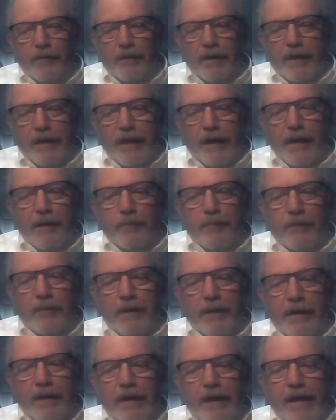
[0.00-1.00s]
and I'm
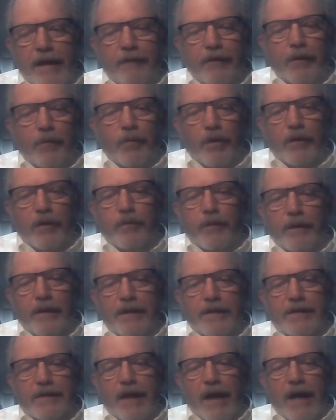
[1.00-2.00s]
having to work with
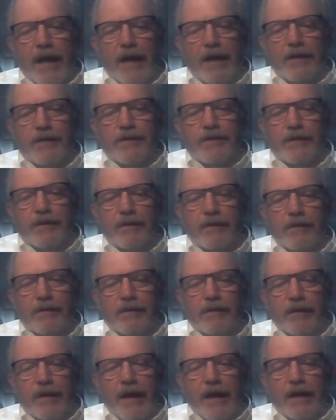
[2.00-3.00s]
these guys,
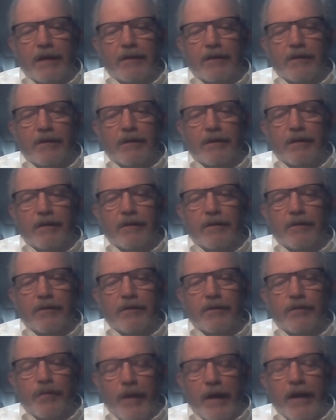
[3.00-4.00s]
they're not
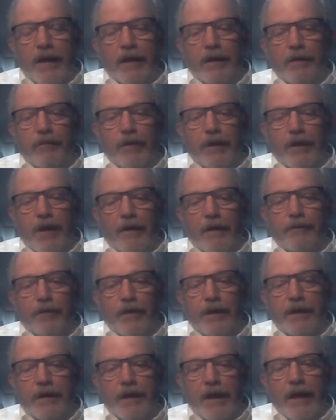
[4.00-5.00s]
draining
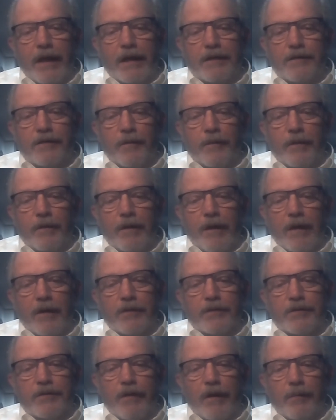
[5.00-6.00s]
recovery tanks from their
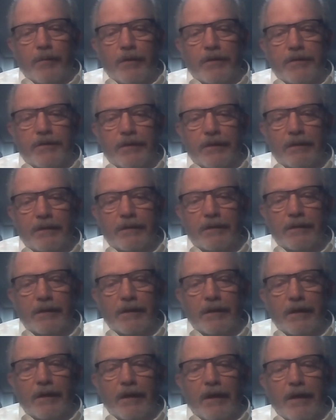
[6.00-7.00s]
auto scrubbers.
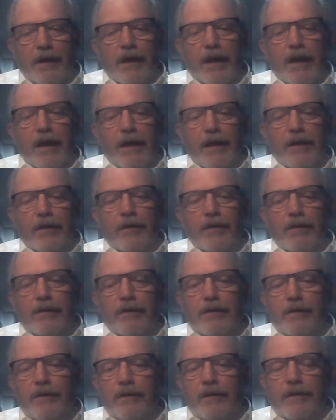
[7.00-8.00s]
And
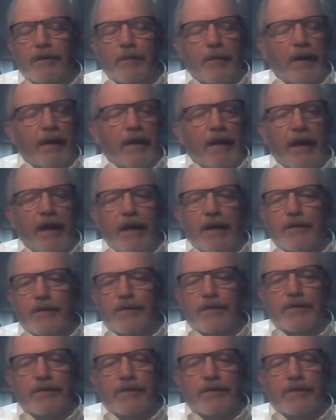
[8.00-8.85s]
to me, that is